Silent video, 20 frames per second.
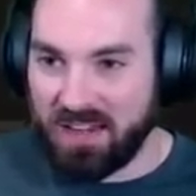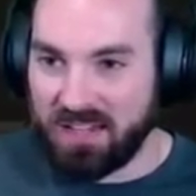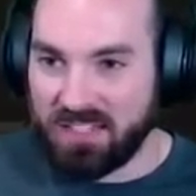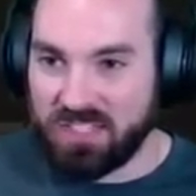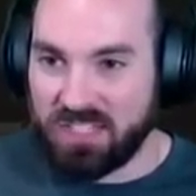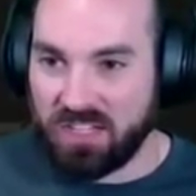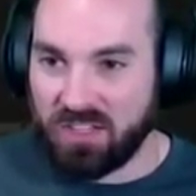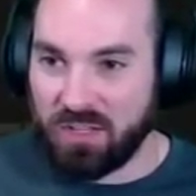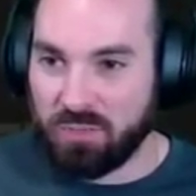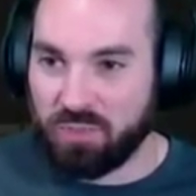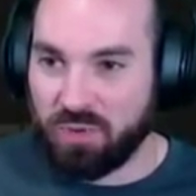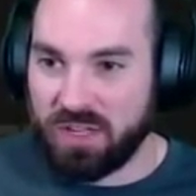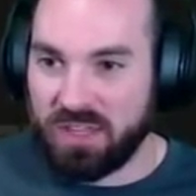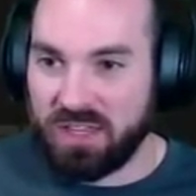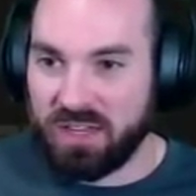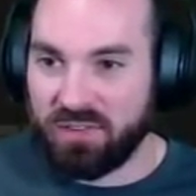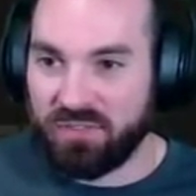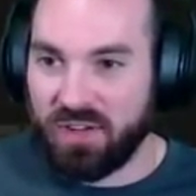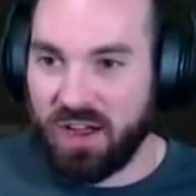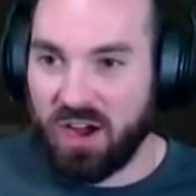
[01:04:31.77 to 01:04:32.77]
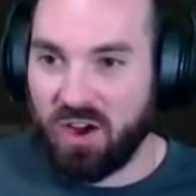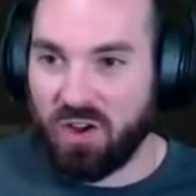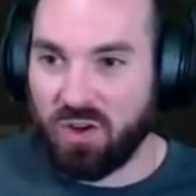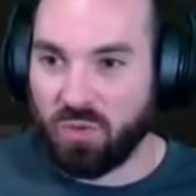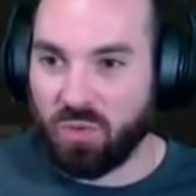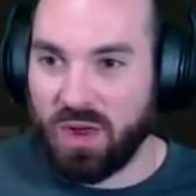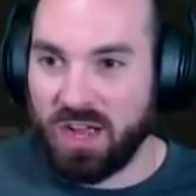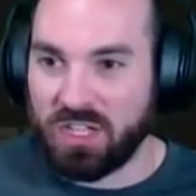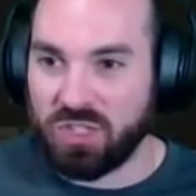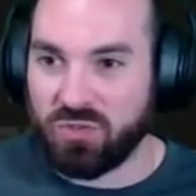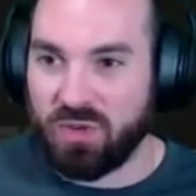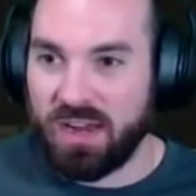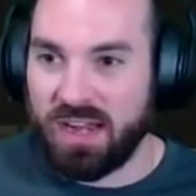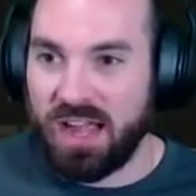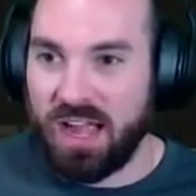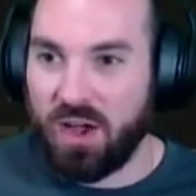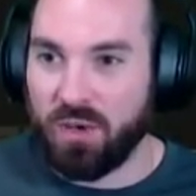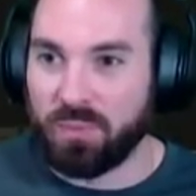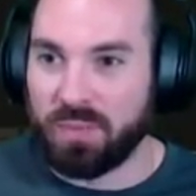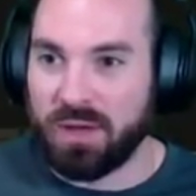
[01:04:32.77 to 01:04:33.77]
necessarily breathe any fire on Rex right
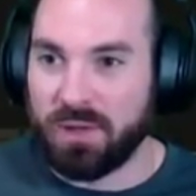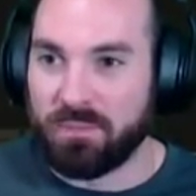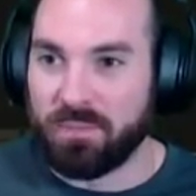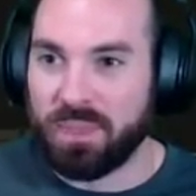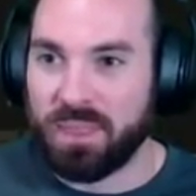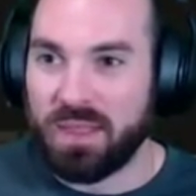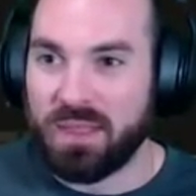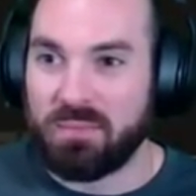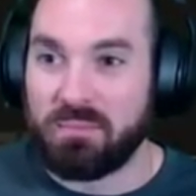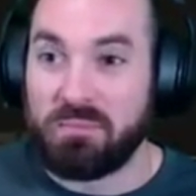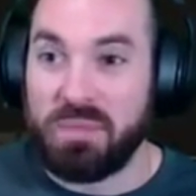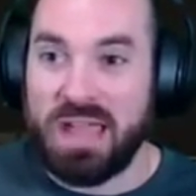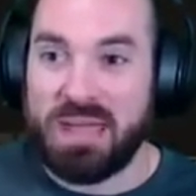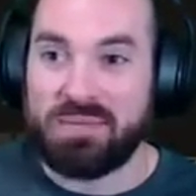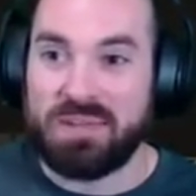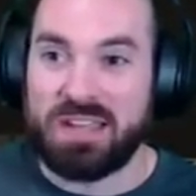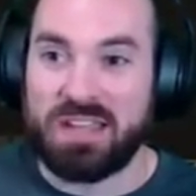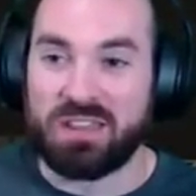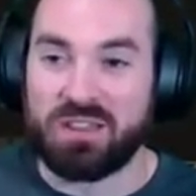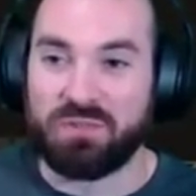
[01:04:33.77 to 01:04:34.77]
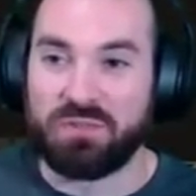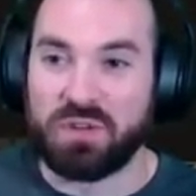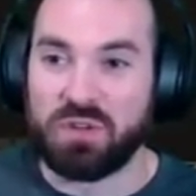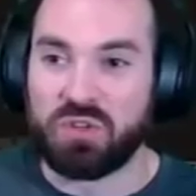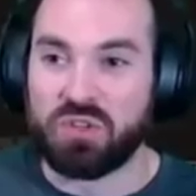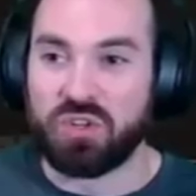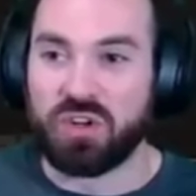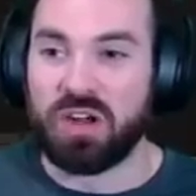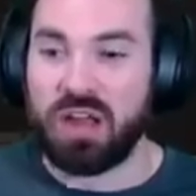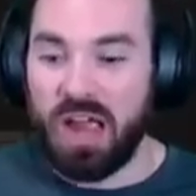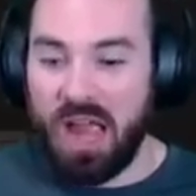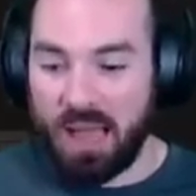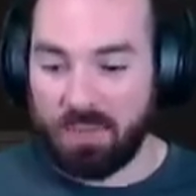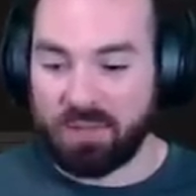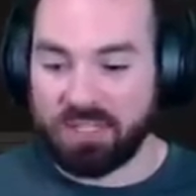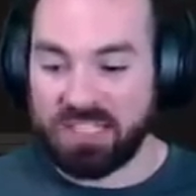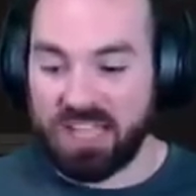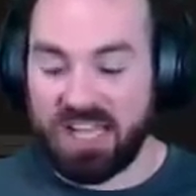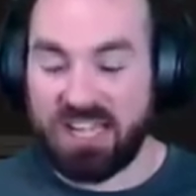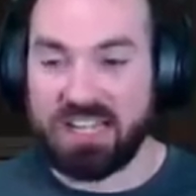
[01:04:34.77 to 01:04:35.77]
now, but Maybe in the future. I'm
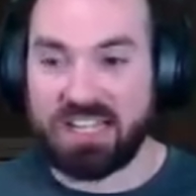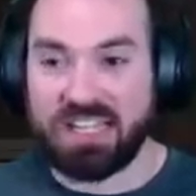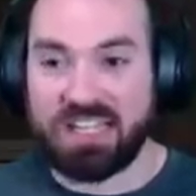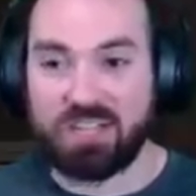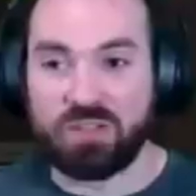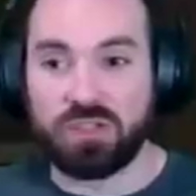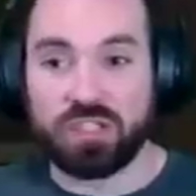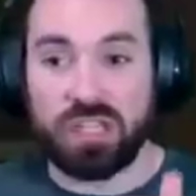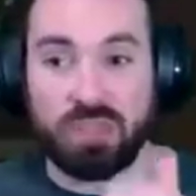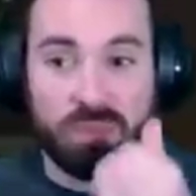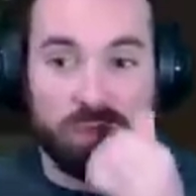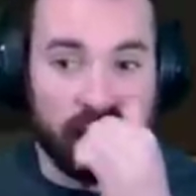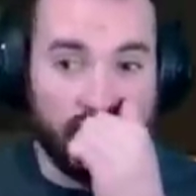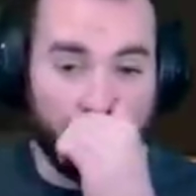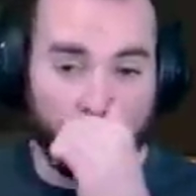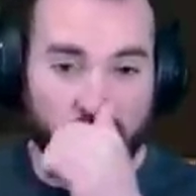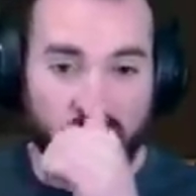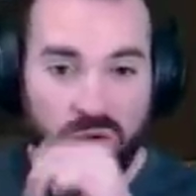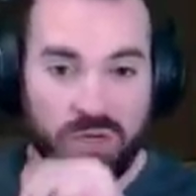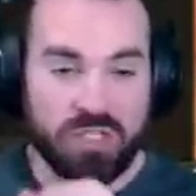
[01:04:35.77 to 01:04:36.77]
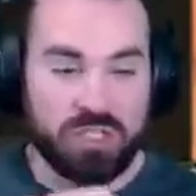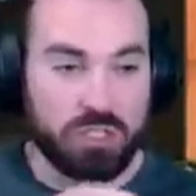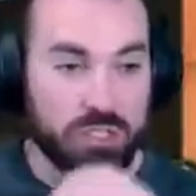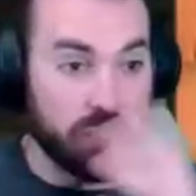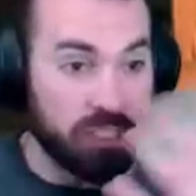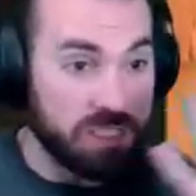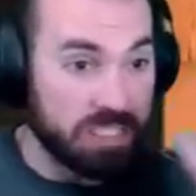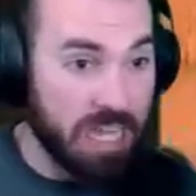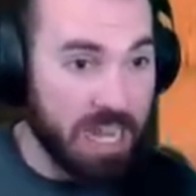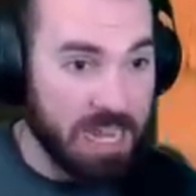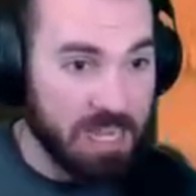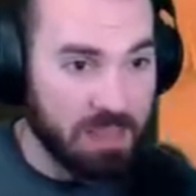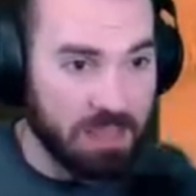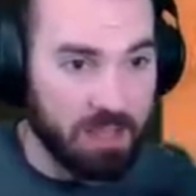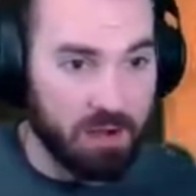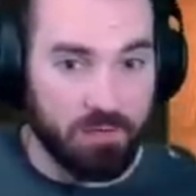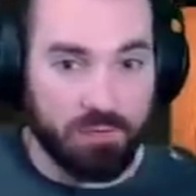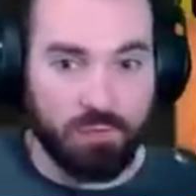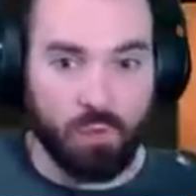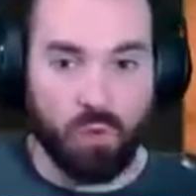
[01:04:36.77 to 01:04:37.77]
excited to kill some of the other creatures and take
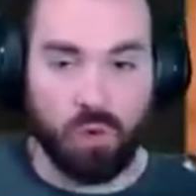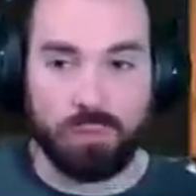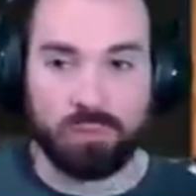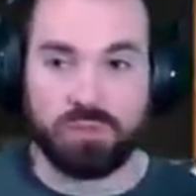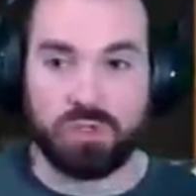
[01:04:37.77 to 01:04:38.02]
their forms,